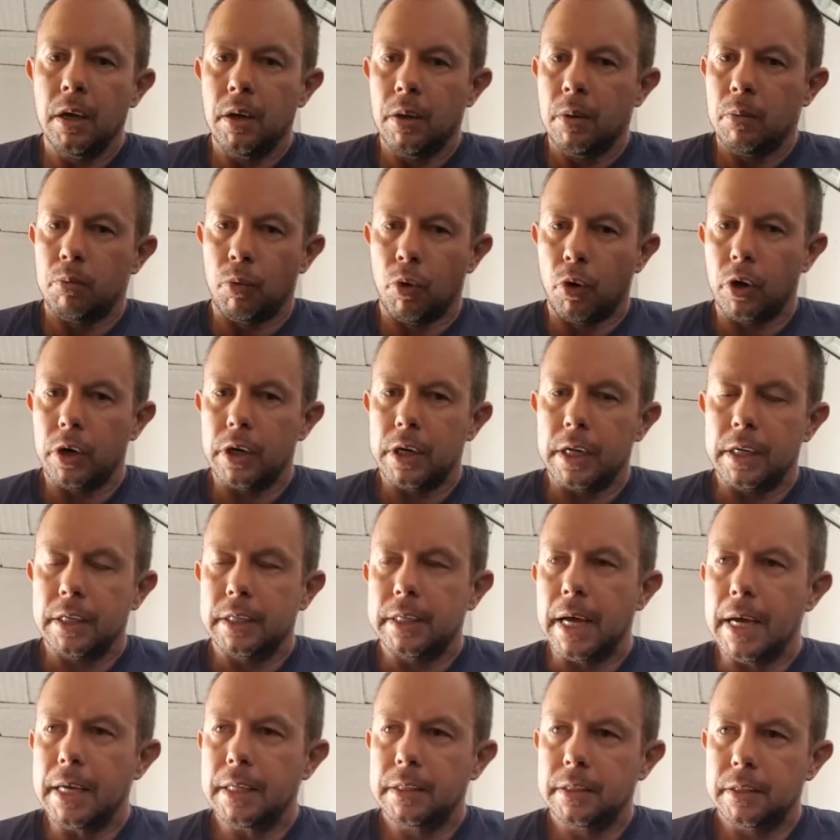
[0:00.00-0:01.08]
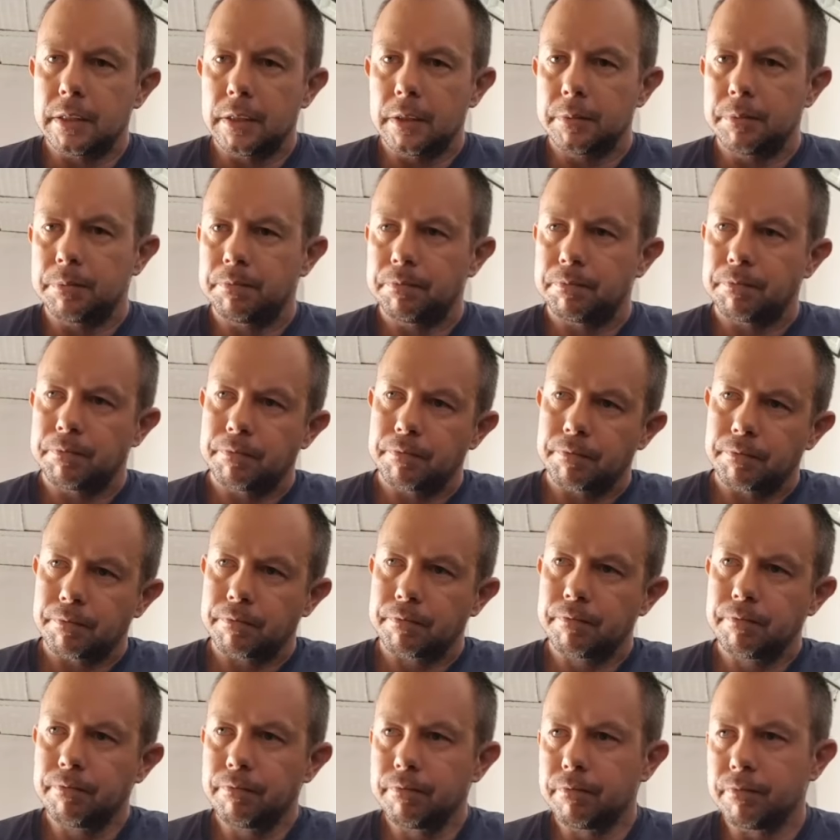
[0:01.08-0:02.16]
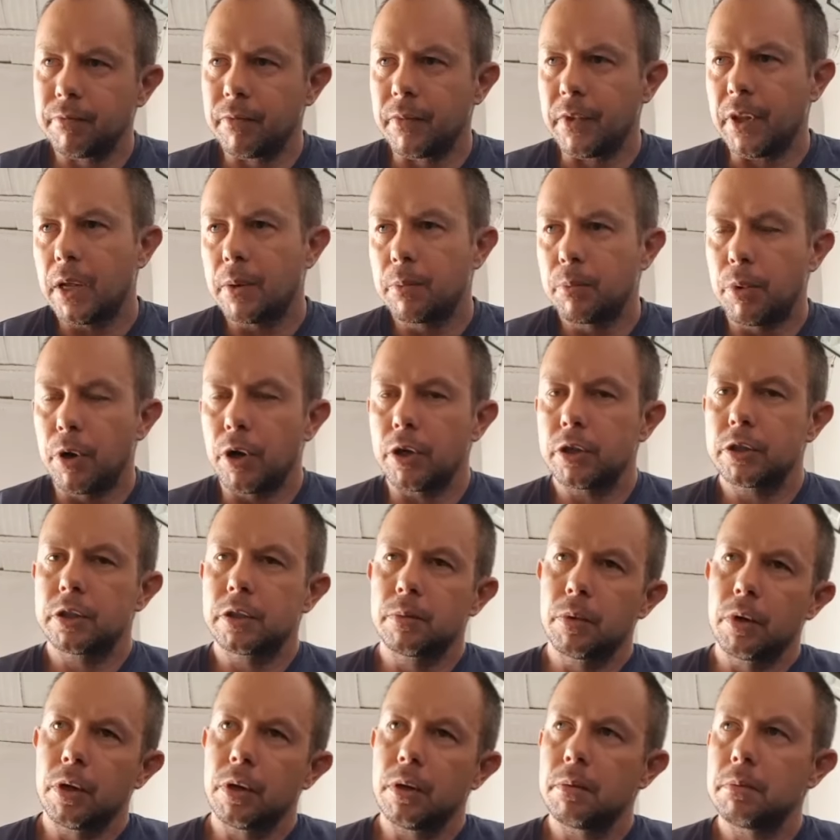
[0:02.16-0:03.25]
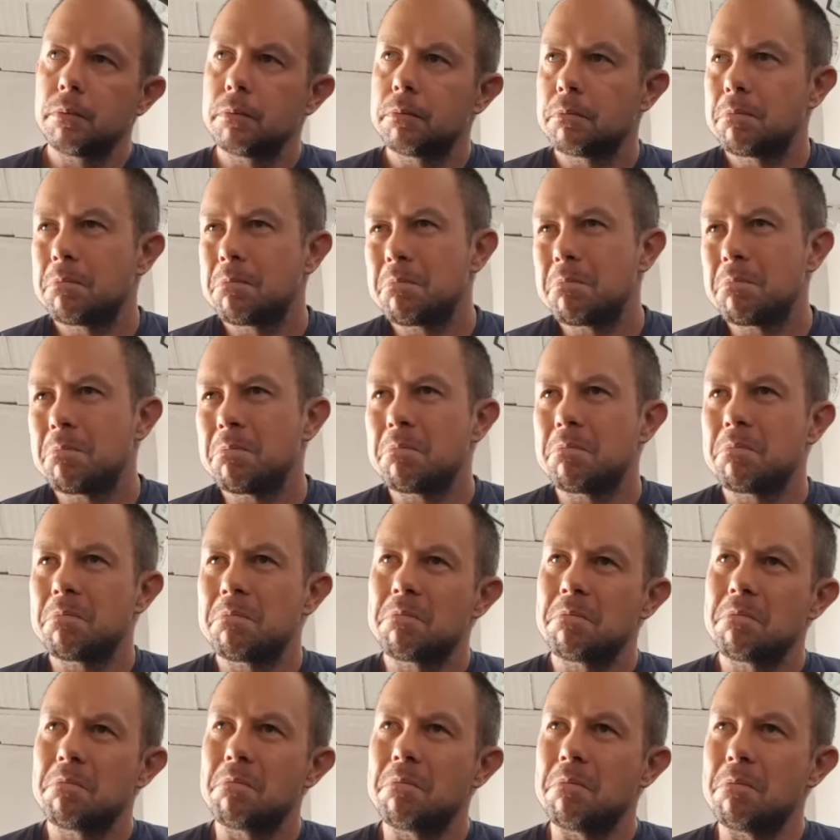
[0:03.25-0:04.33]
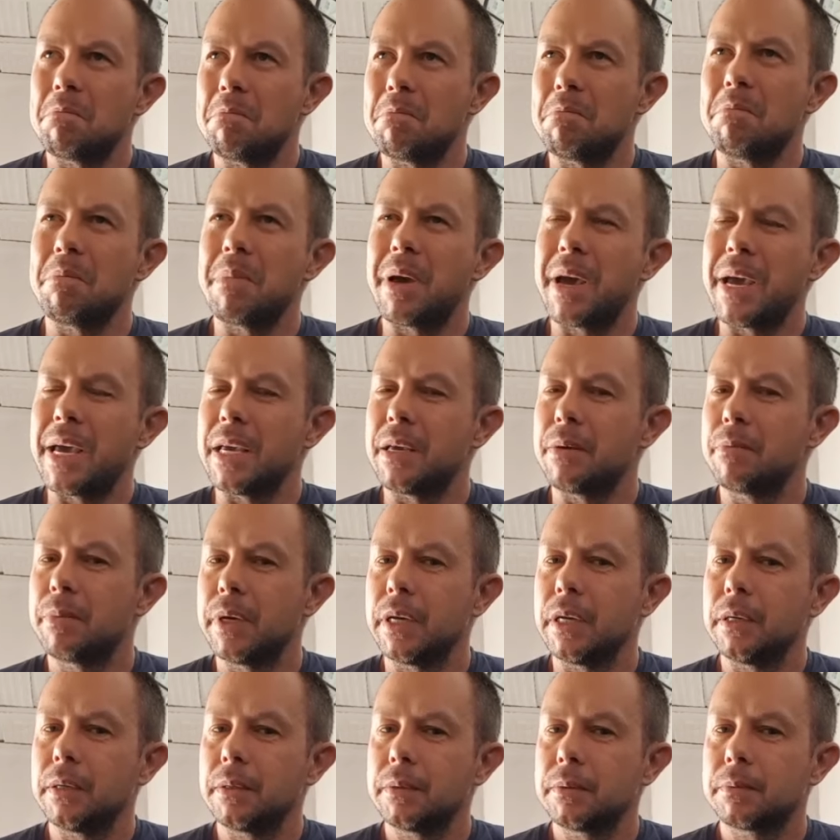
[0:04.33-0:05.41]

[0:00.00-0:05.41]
More than that, possible, maybe.